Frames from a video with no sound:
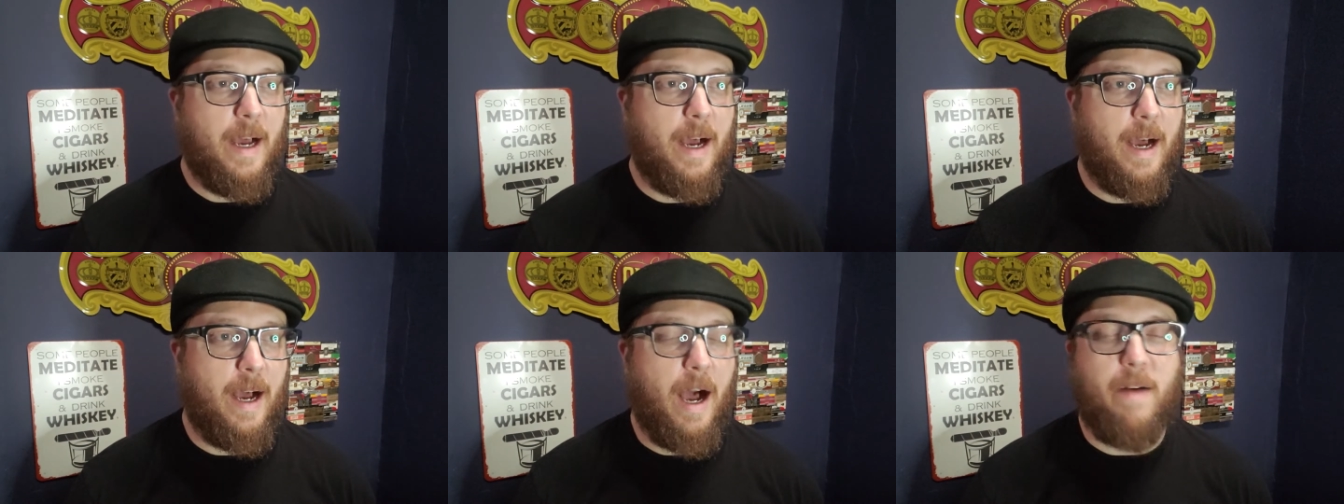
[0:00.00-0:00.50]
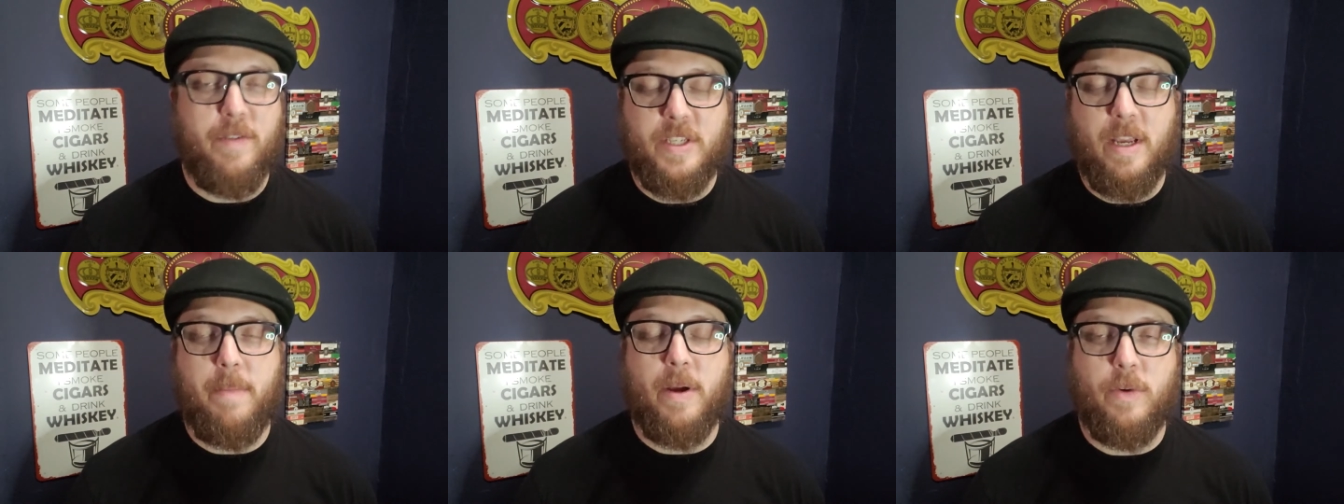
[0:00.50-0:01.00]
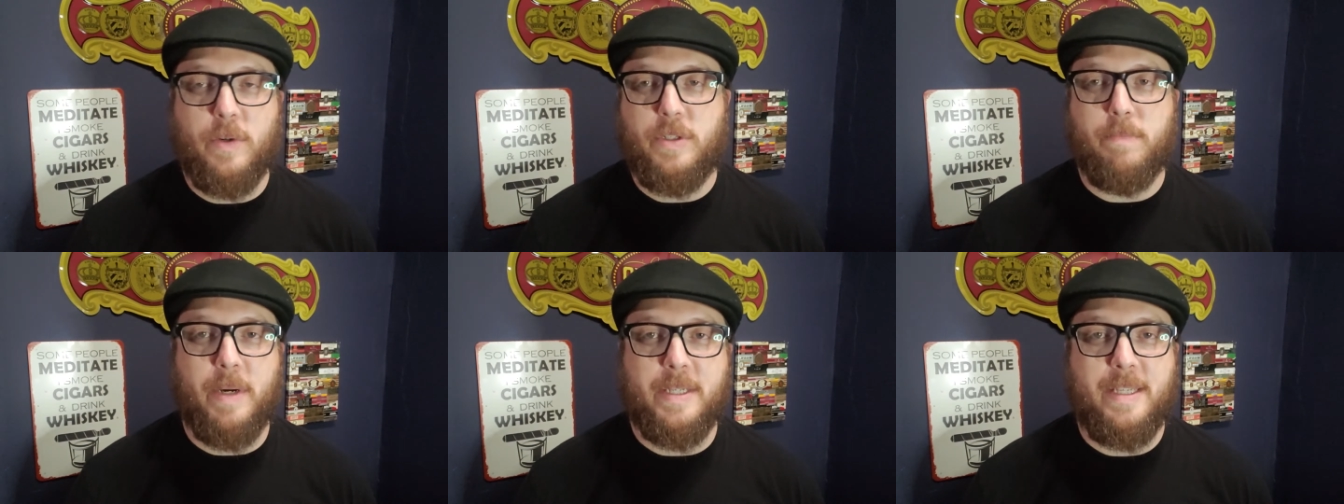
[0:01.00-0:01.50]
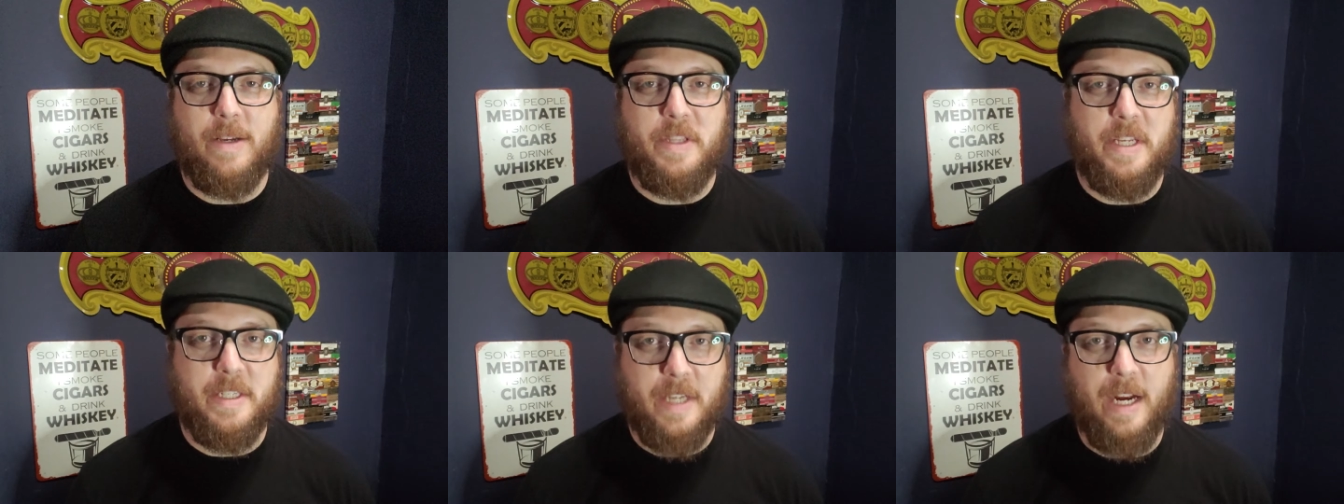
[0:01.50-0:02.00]
Obviously, I'm not going to bust out
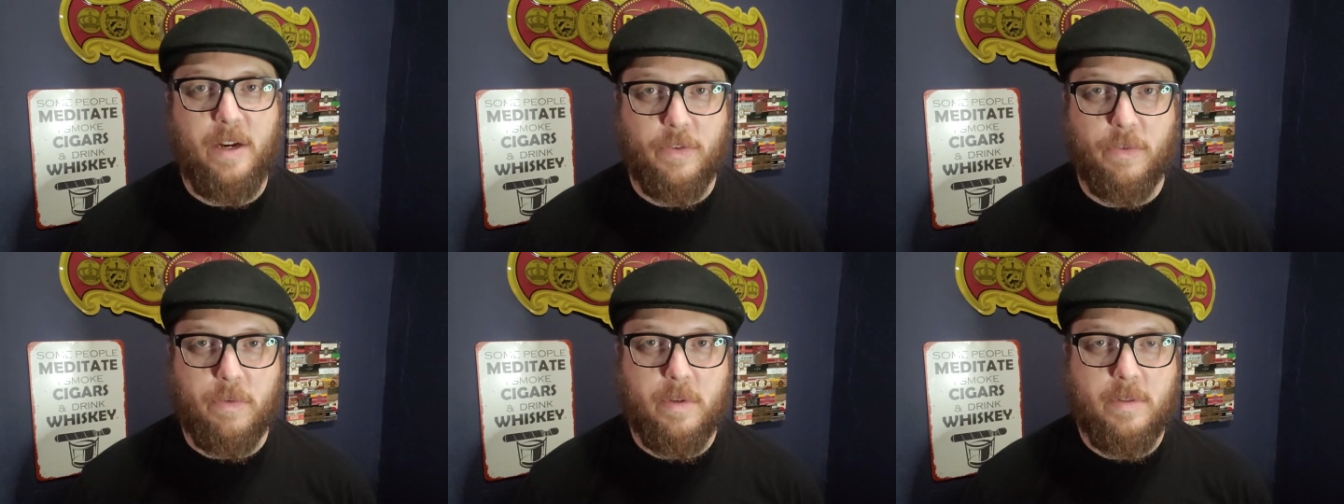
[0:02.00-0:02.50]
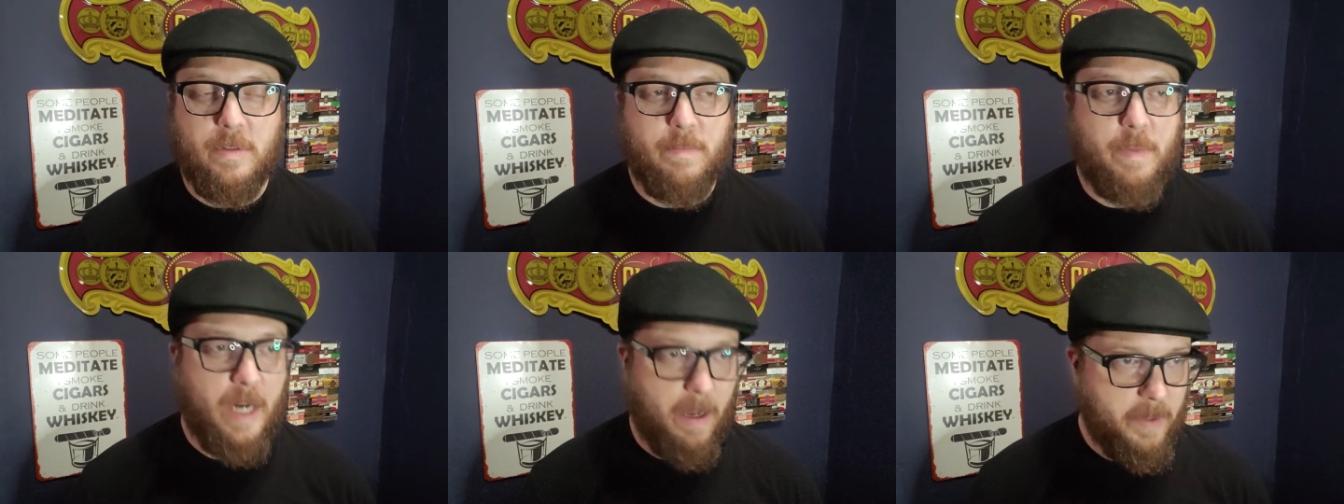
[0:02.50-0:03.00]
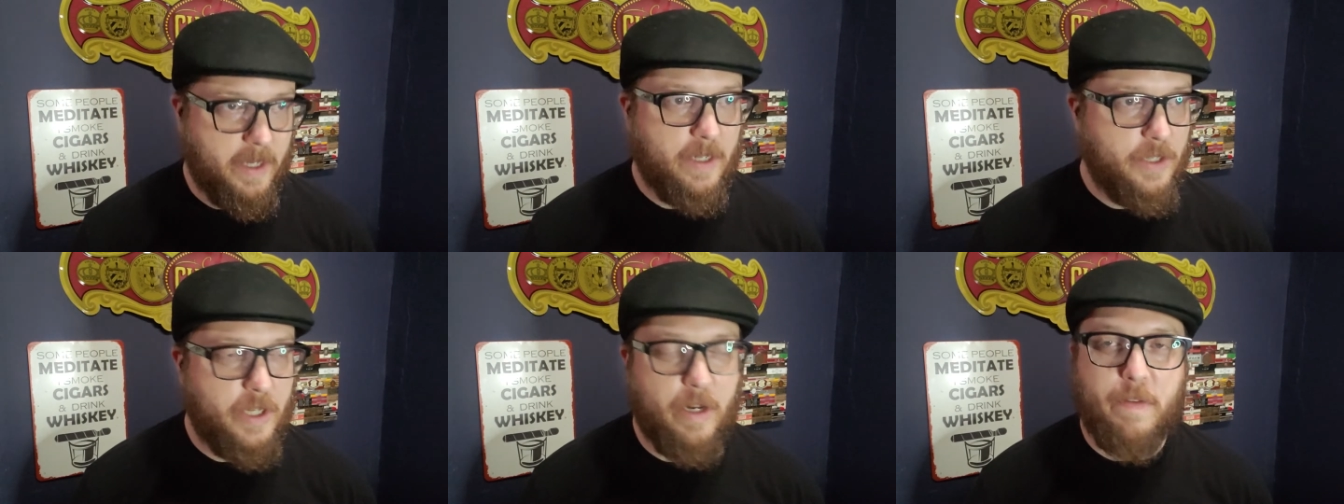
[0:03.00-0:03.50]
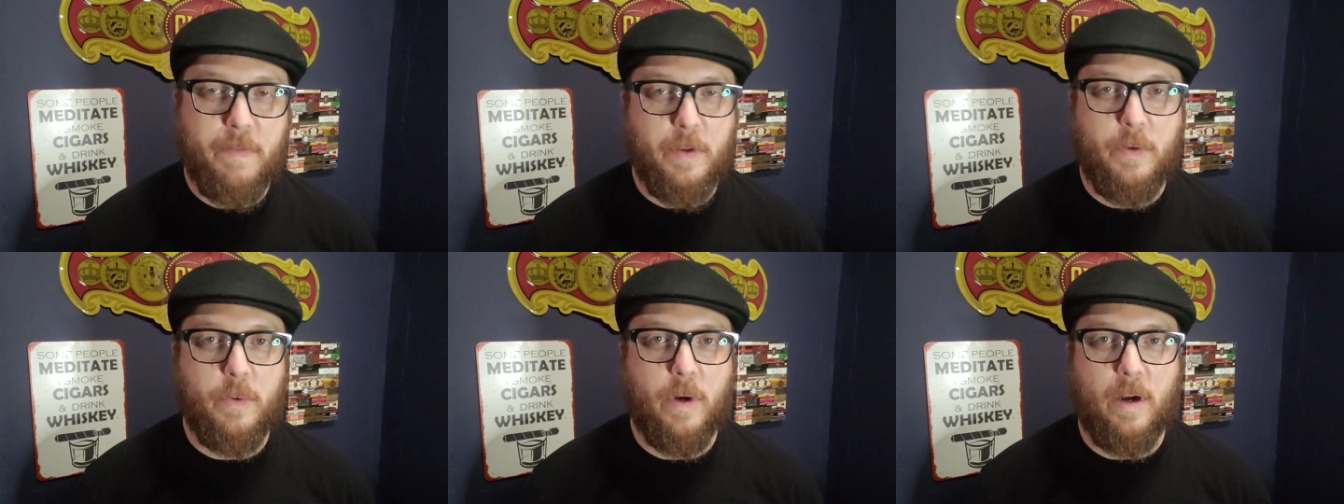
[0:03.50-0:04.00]
the entire drawer, but I'm going to share a
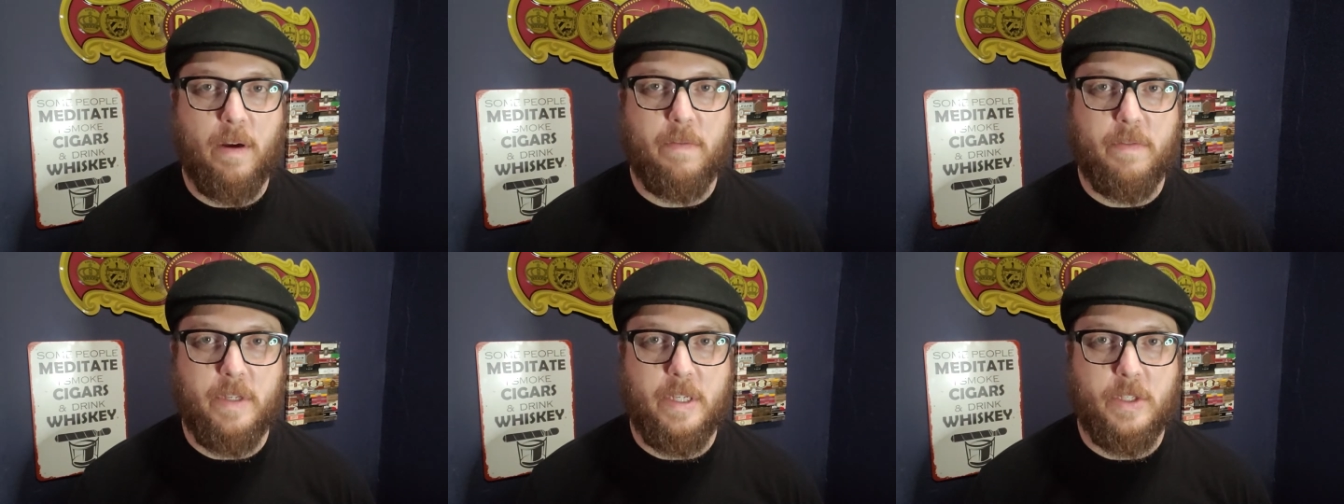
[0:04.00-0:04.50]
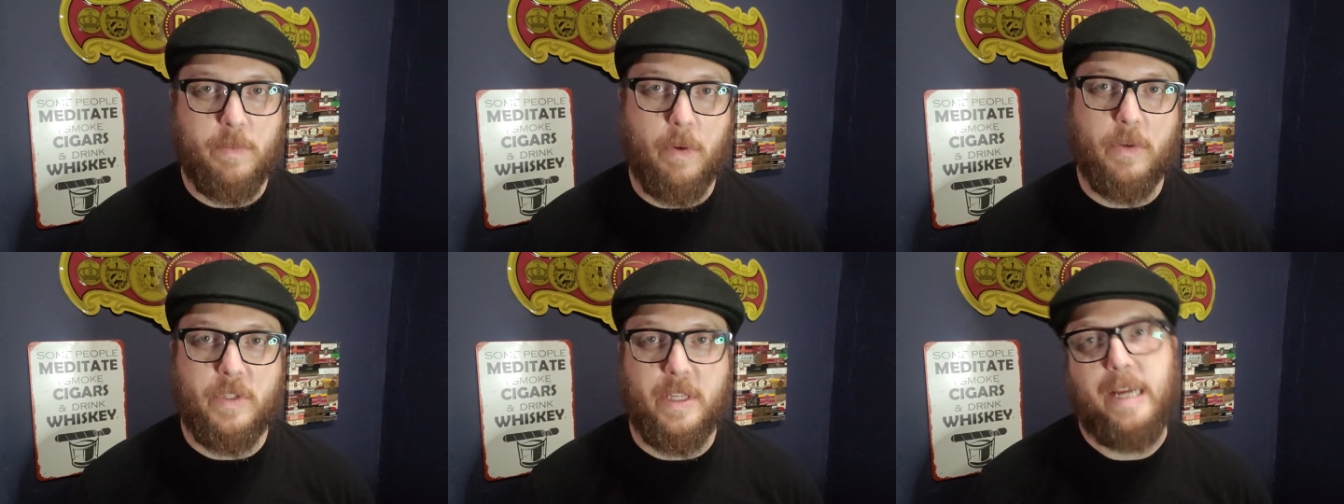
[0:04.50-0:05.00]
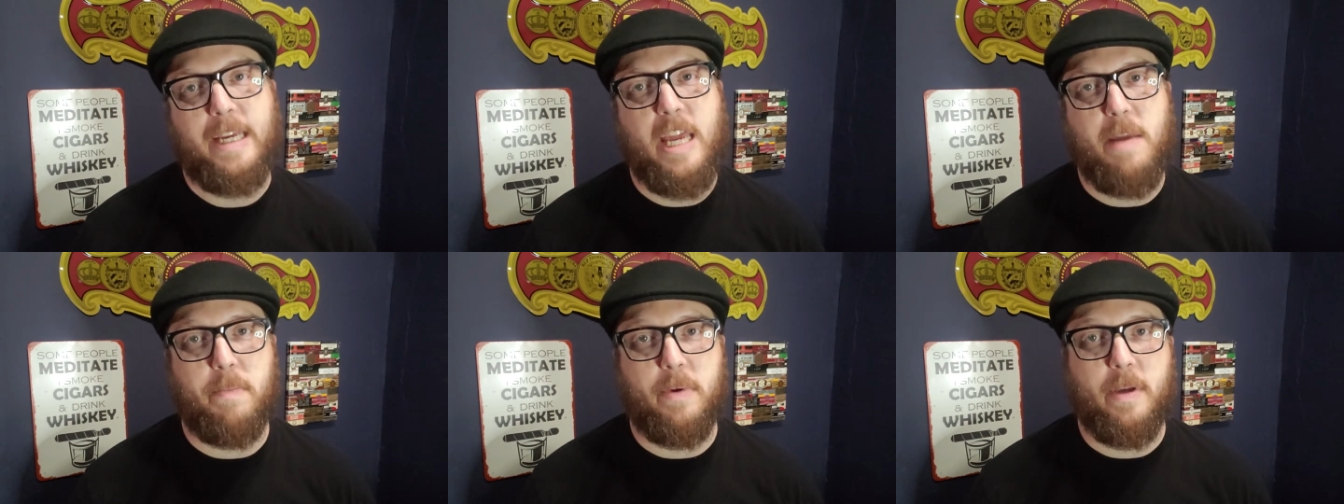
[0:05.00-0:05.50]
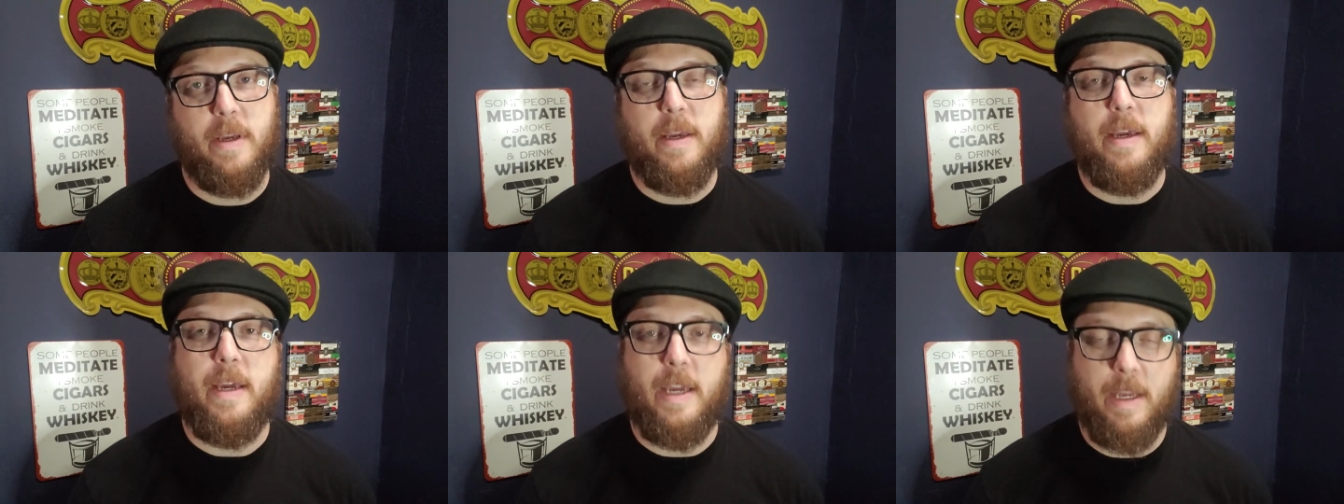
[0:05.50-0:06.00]
few of the smokes that I keep
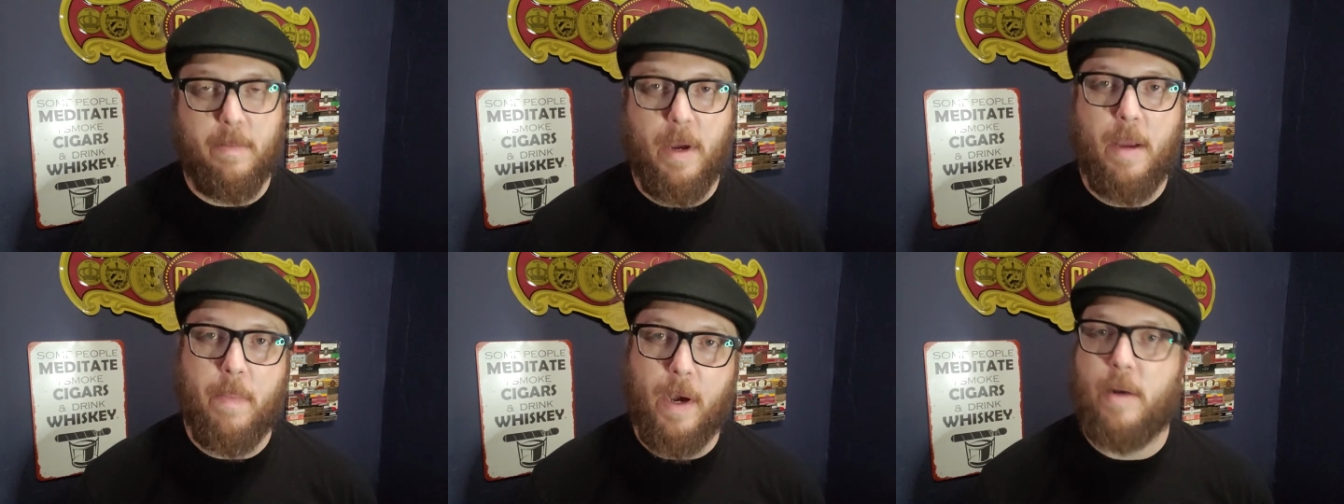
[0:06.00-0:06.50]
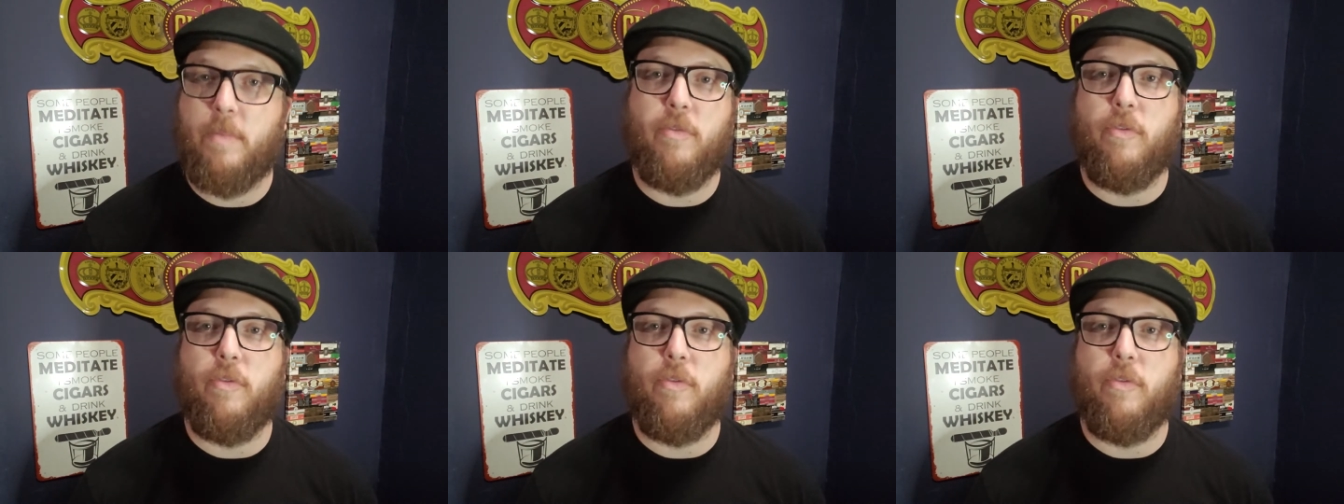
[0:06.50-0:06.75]
in my bottom